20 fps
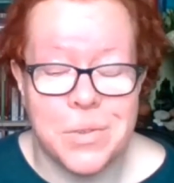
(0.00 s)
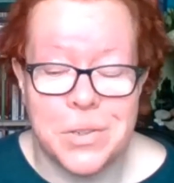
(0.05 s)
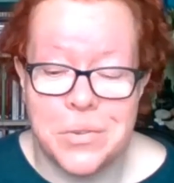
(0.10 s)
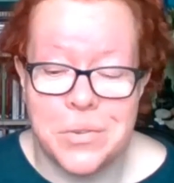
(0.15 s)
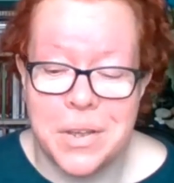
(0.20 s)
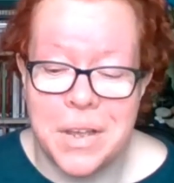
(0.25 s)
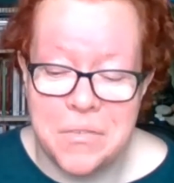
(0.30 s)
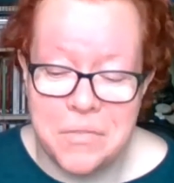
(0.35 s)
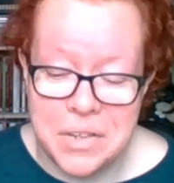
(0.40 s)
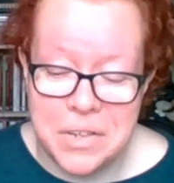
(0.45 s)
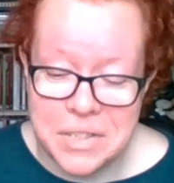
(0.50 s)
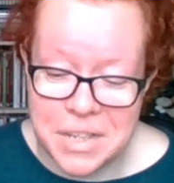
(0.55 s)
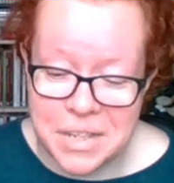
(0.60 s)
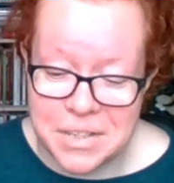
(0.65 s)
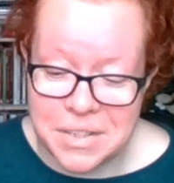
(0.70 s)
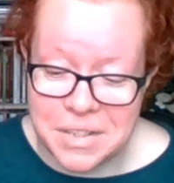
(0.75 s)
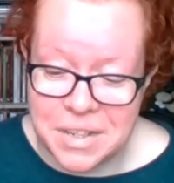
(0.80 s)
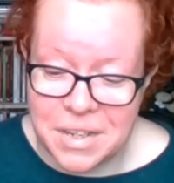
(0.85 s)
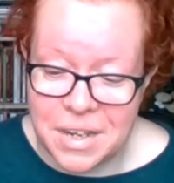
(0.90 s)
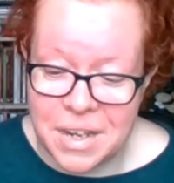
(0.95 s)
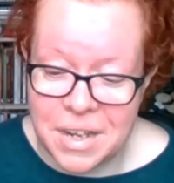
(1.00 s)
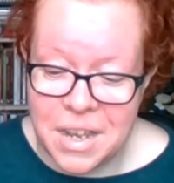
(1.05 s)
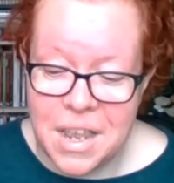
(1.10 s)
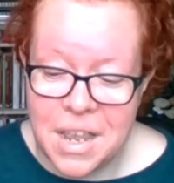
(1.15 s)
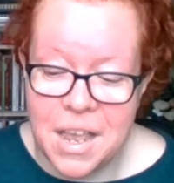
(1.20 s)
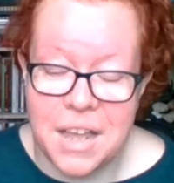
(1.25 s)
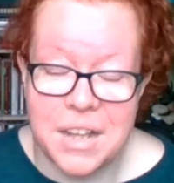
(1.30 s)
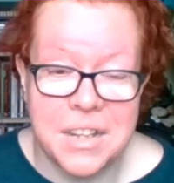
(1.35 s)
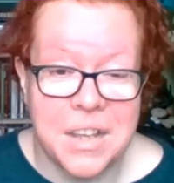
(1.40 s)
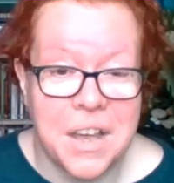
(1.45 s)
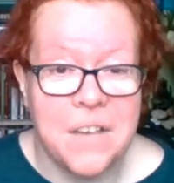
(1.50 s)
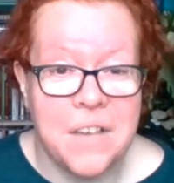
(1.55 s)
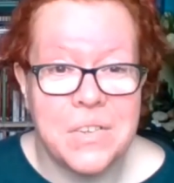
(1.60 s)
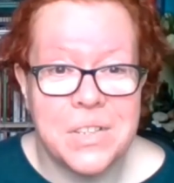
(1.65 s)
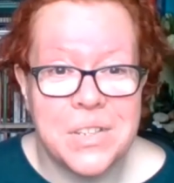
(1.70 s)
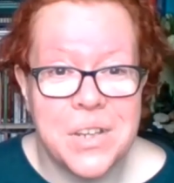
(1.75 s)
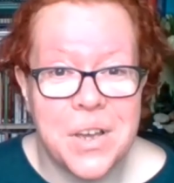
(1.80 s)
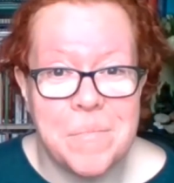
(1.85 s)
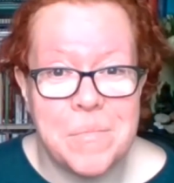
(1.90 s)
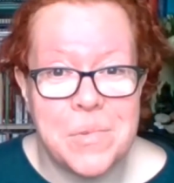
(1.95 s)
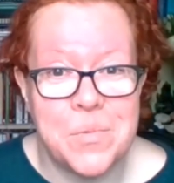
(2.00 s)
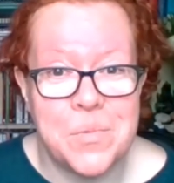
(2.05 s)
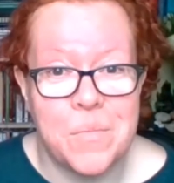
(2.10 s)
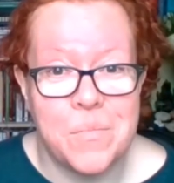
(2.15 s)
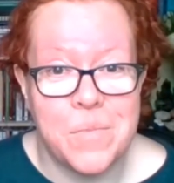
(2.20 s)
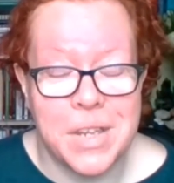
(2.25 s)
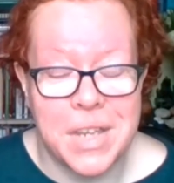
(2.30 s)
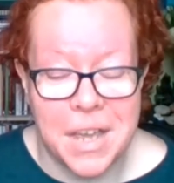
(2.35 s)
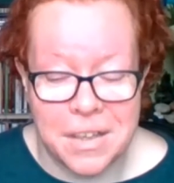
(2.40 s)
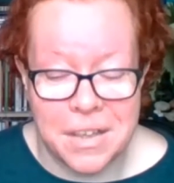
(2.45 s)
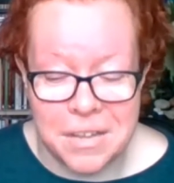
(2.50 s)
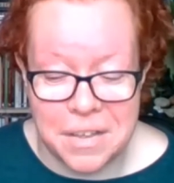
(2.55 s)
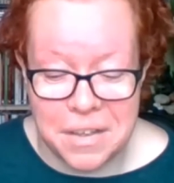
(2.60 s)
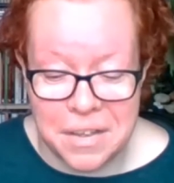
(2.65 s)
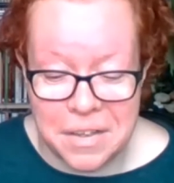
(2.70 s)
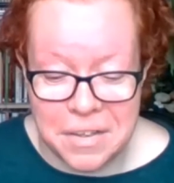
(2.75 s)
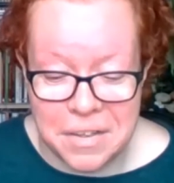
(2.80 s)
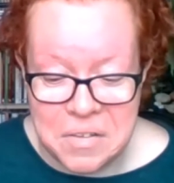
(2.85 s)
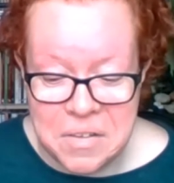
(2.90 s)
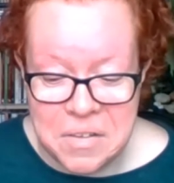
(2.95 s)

We do it every Sunday and at other times when we gather.